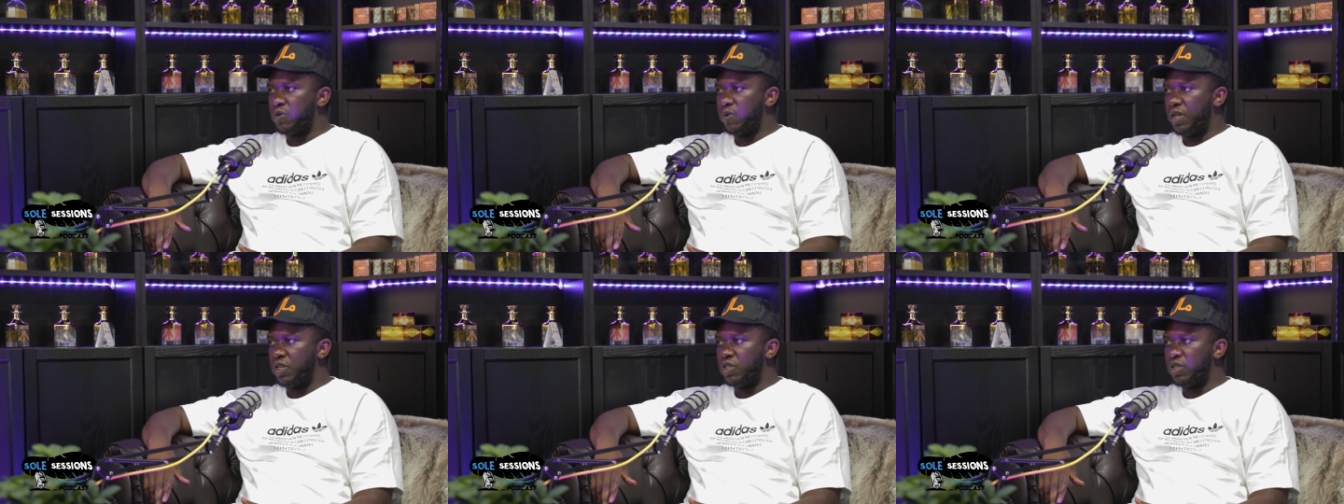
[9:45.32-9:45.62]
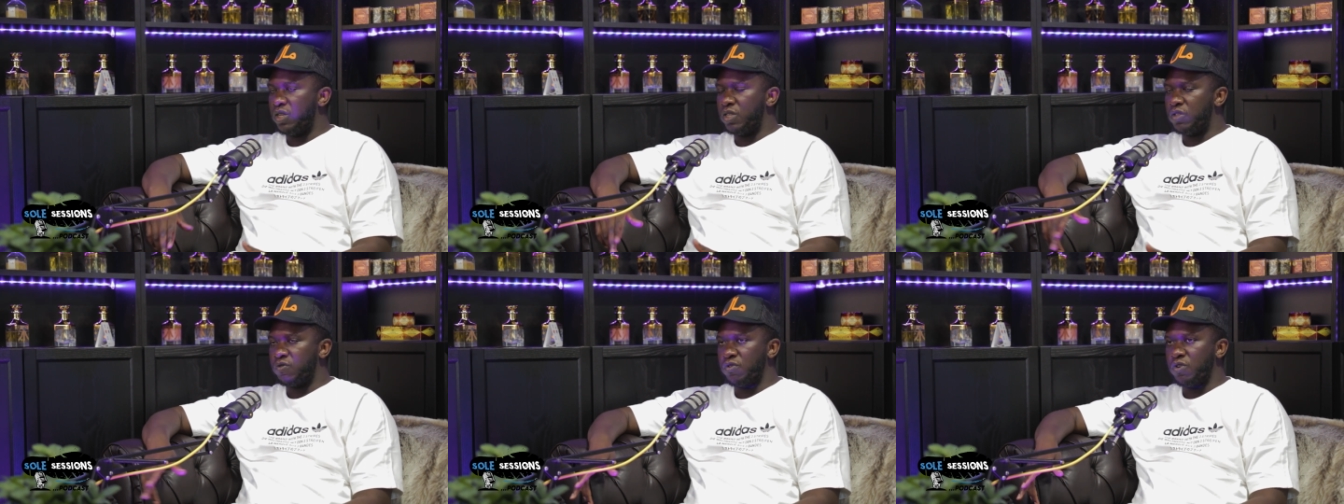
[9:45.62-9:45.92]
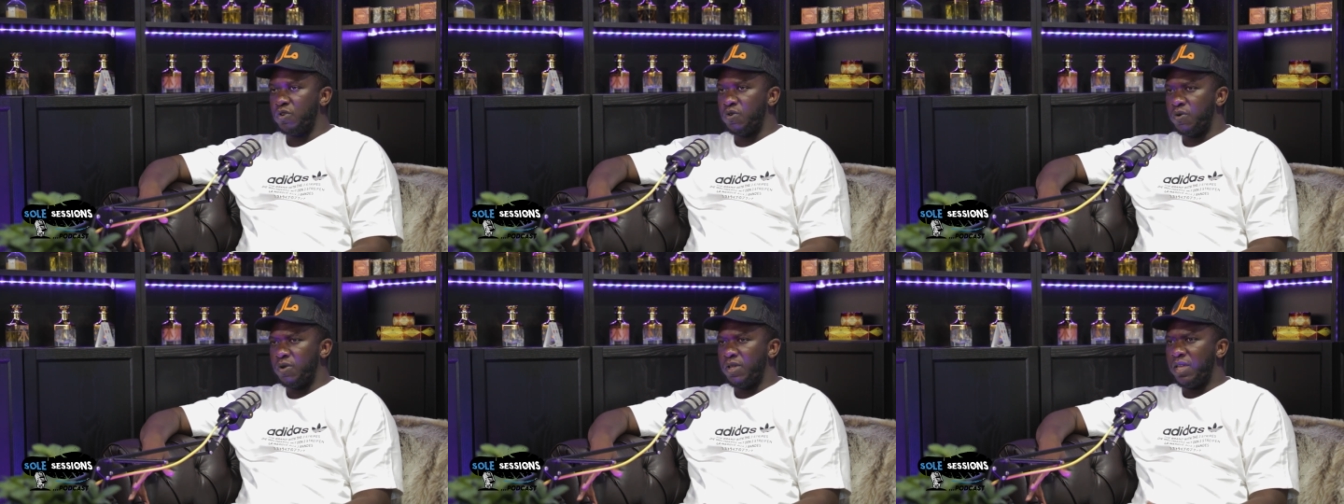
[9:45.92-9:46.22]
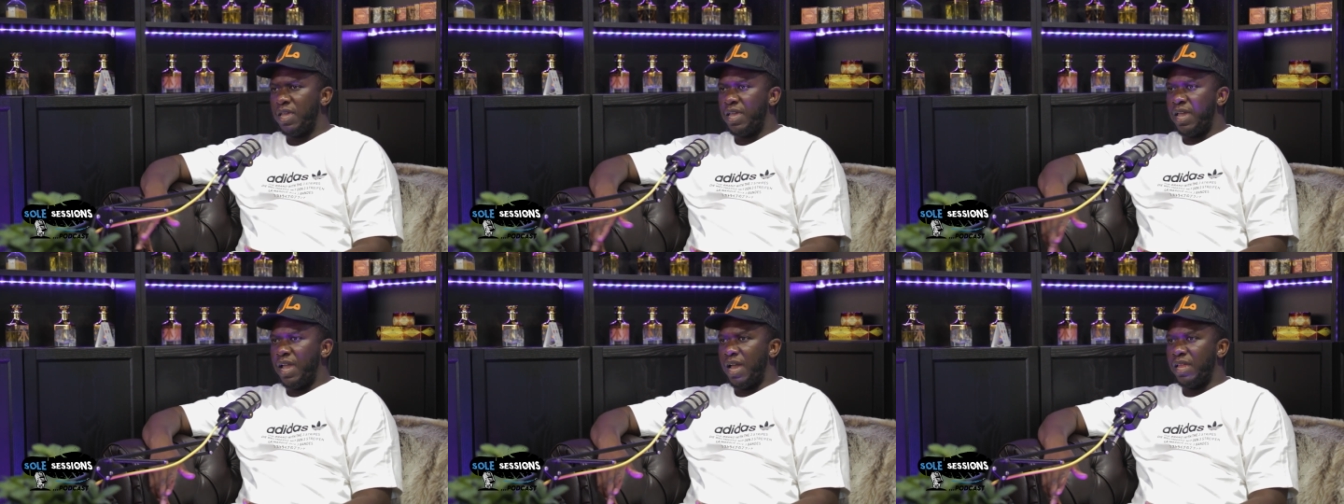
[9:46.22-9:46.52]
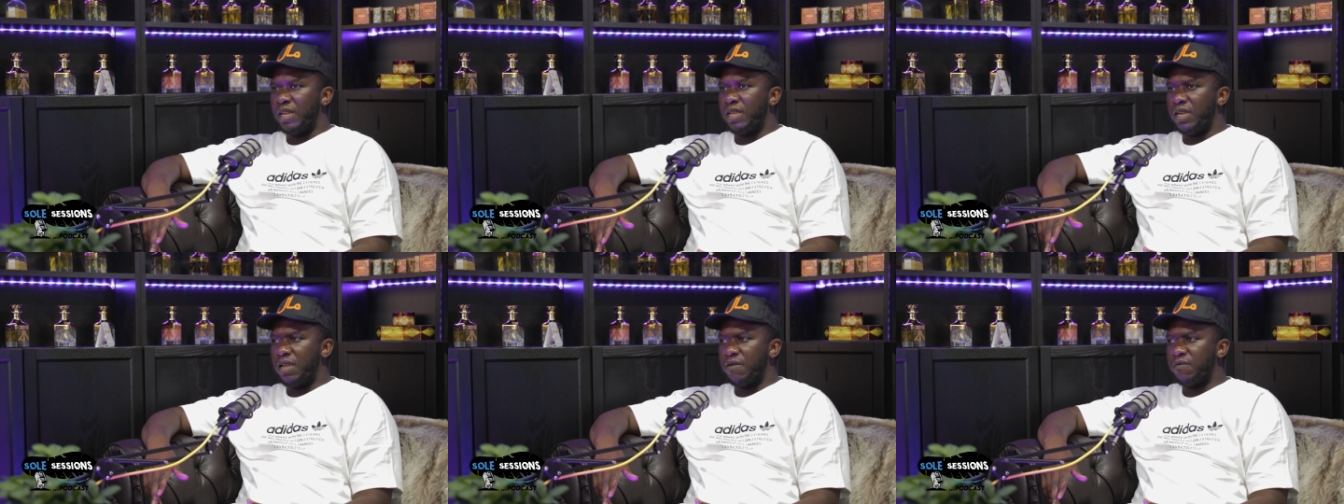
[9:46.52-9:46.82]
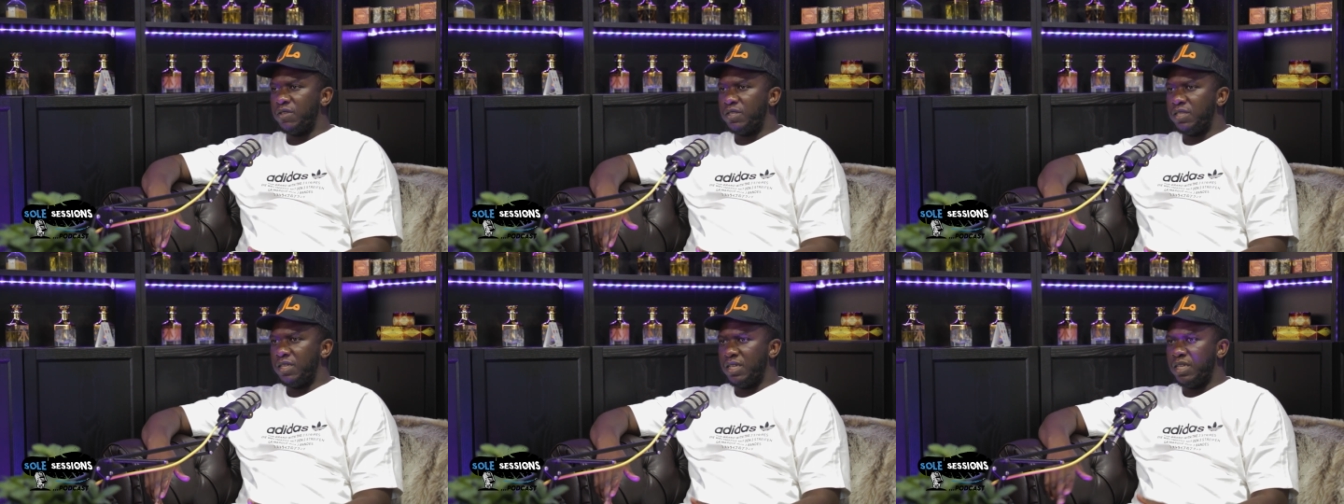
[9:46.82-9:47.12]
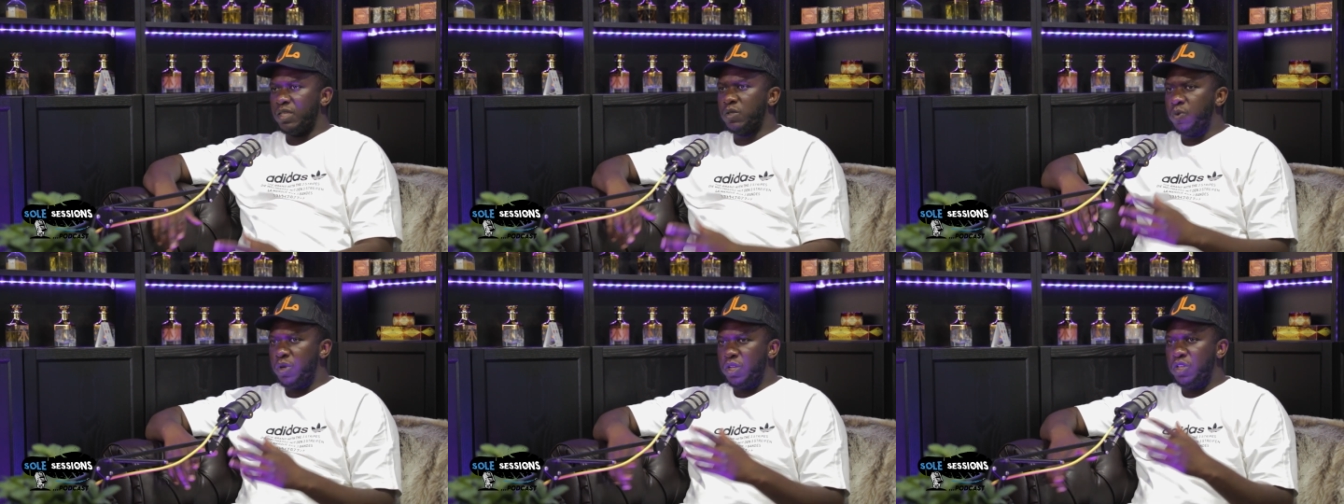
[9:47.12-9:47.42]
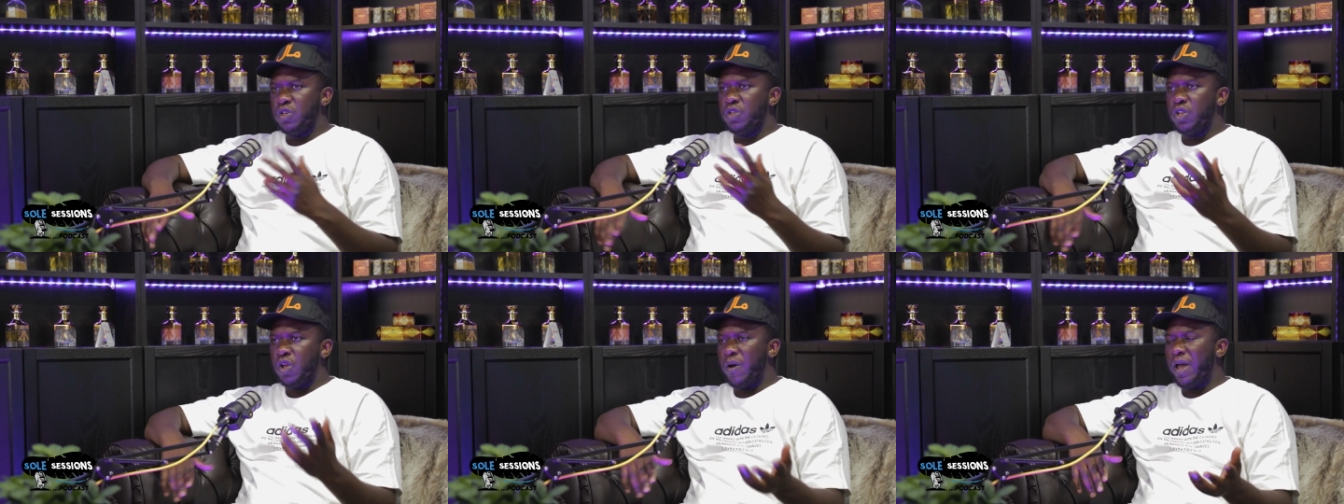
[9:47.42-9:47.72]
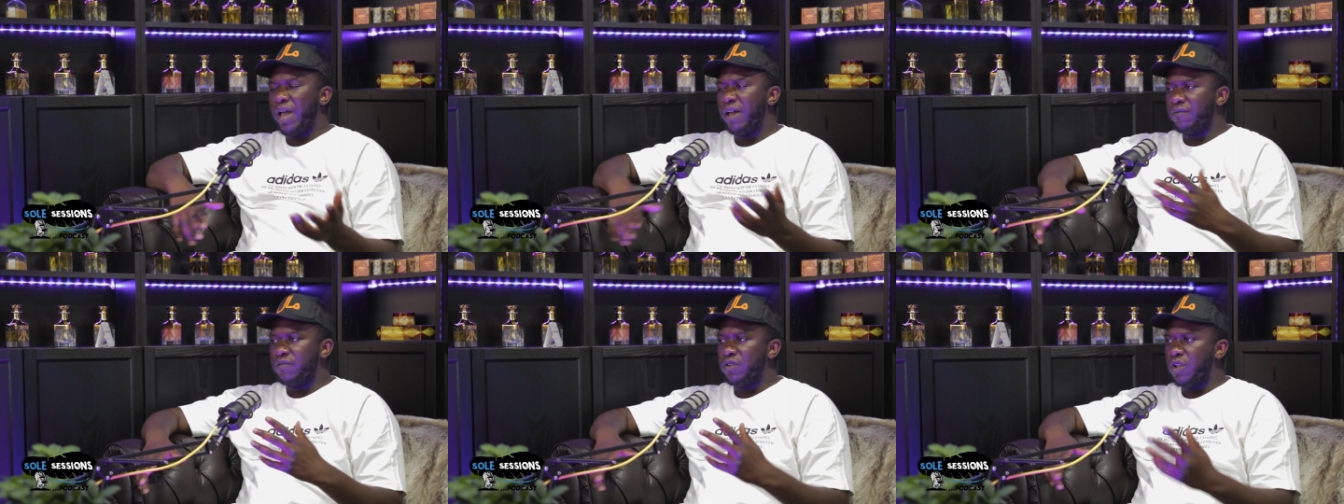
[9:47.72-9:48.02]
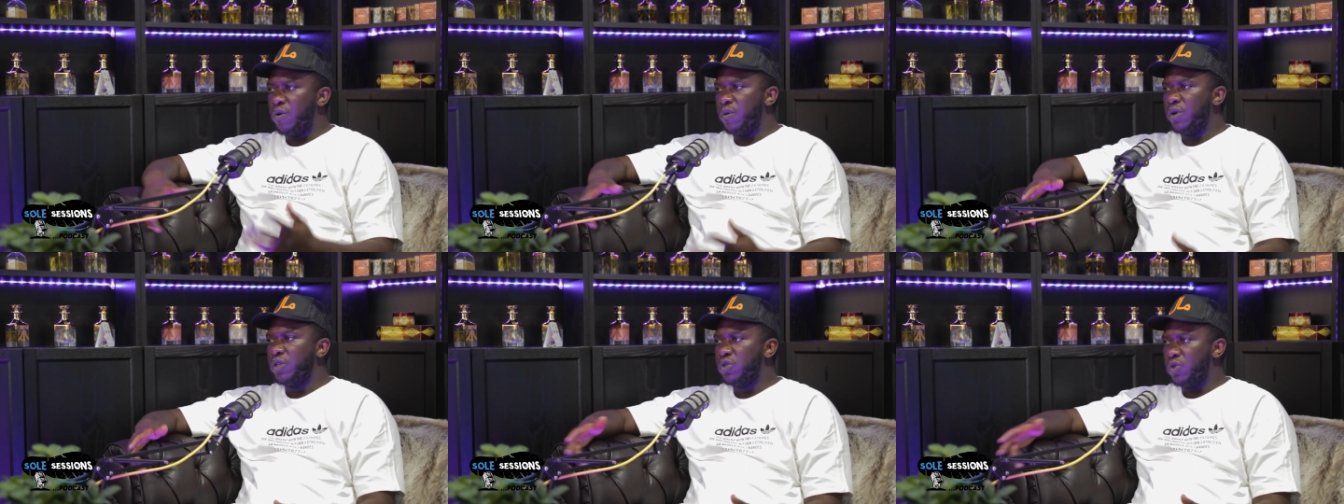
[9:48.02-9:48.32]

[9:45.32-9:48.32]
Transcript: situation is real. And another thing is when you don't have no one